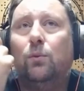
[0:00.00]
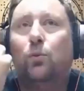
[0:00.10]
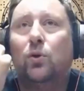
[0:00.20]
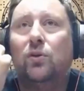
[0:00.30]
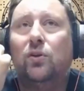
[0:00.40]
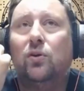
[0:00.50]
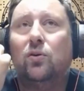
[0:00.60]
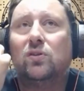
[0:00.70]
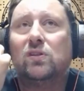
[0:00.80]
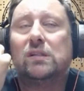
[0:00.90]
wouldn't
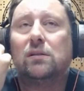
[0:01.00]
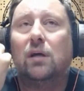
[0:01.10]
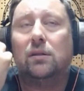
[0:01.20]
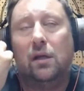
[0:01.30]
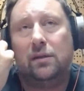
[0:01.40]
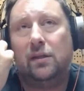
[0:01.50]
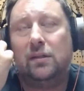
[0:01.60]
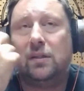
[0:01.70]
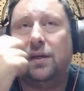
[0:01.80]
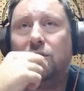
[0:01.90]
use at
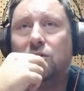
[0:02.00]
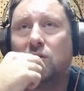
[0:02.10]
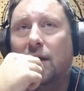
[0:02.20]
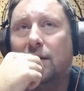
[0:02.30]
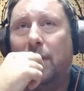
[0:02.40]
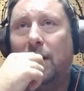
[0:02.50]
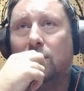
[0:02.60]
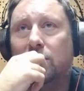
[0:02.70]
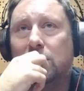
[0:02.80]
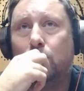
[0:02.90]
this stage like
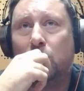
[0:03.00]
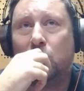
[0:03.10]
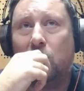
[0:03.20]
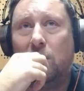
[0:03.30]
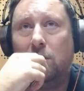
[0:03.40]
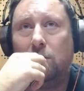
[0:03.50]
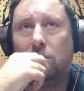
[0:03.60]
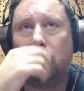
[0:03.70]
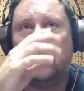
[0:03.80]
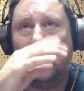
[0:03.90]
melodies which are
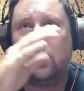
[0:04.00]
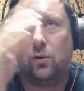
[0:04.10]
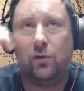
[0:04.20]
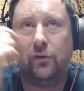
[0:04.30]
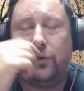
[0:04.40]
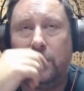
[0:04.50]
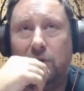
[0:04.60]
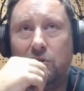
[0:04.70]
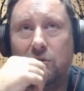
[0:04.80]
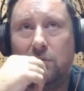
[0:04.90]
like already
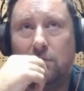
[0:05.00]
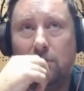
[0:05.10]
finished.